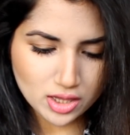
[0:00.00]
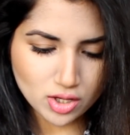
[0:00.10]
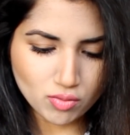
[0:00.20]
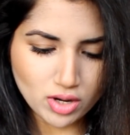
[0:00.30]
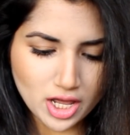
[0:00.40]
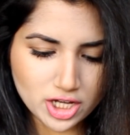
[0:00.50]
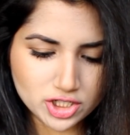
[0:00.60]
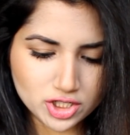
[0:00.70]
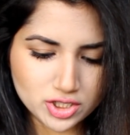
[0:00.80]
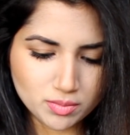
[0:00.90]
The
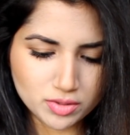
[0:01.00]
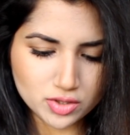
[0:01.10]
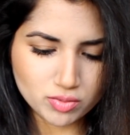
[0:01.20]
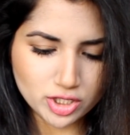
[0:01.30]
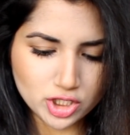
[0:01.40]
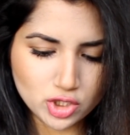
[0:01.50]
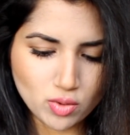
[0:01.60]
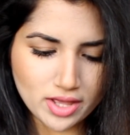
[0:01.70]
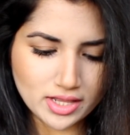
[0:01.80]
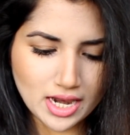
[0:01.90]
relationship between
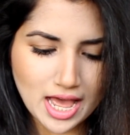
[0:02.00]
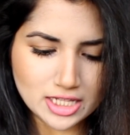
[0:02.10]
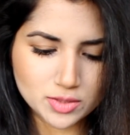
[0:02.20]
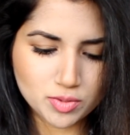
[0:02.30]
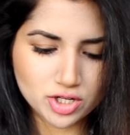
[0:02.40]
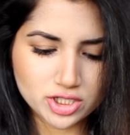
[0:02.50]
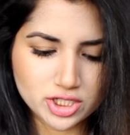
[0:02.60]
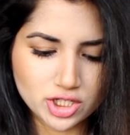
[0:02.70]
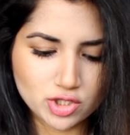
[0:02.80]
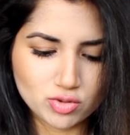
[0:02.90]
you and the last
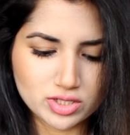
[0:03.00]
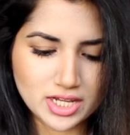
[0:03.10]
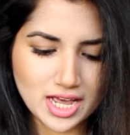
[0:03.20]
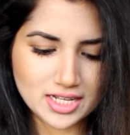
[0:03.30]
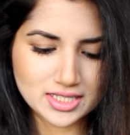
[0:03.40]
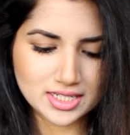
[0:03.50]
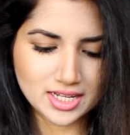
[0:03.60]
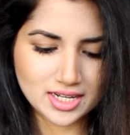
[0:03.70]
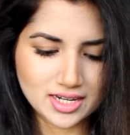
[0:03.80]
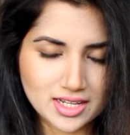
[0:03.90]
person you
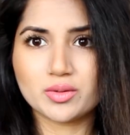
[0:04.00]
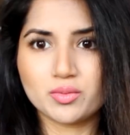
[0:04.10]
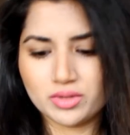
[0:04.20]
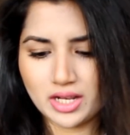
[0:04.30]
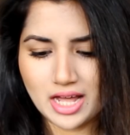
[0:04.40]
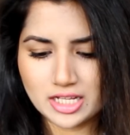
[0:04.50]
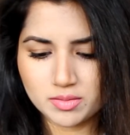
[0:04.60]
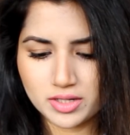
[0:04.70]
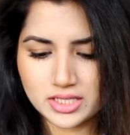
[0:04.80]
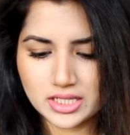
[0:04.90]
texted. The
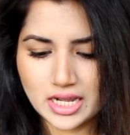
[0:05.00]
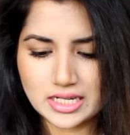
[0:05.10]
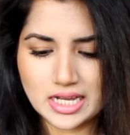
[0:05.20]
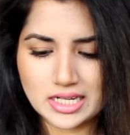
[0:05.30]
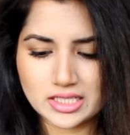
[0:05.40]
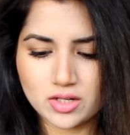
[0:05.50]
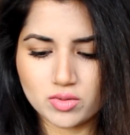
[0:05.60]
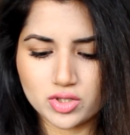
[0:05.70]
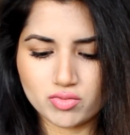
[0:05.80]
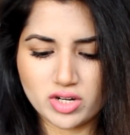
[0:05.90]
last person I texted
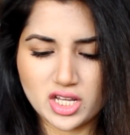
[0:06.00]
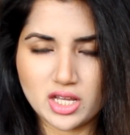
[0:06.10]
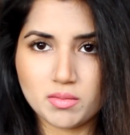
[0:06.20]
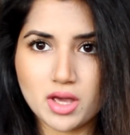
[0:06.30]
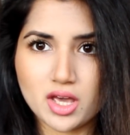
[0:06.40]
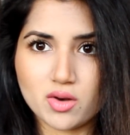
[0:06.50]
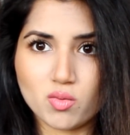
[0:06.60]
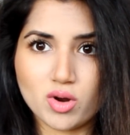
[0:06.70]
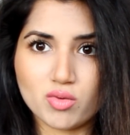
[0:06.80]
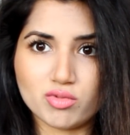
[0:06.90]
was Raheem,
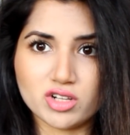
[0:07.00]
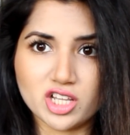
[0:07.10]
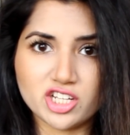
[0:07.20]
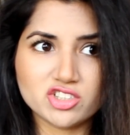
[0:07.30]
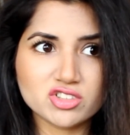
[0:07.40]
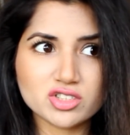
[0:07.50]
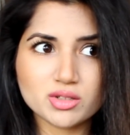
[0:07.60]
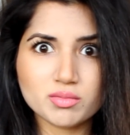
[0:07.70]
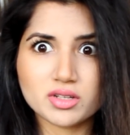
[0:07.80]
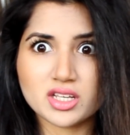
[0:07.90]
and what
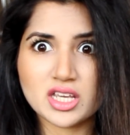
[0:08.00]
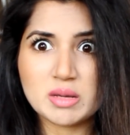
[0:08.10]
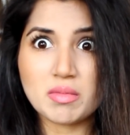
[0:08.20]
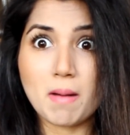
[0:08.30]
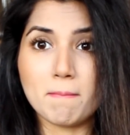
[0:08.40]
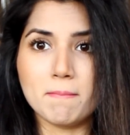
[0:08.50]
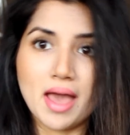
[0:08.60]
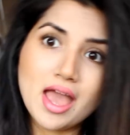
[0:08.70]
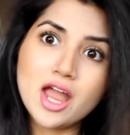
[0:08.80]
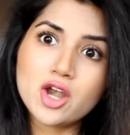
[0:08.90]
relationship? Raheem
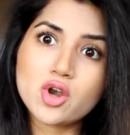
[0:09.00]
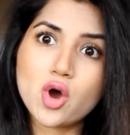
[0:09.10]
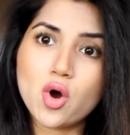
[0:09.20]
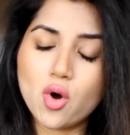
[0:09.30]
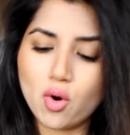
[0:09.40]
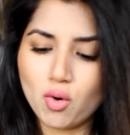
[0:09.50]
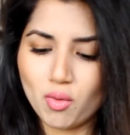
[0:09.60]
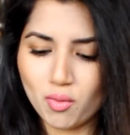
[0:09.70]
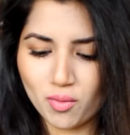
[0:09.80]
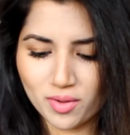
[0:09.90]
Amando.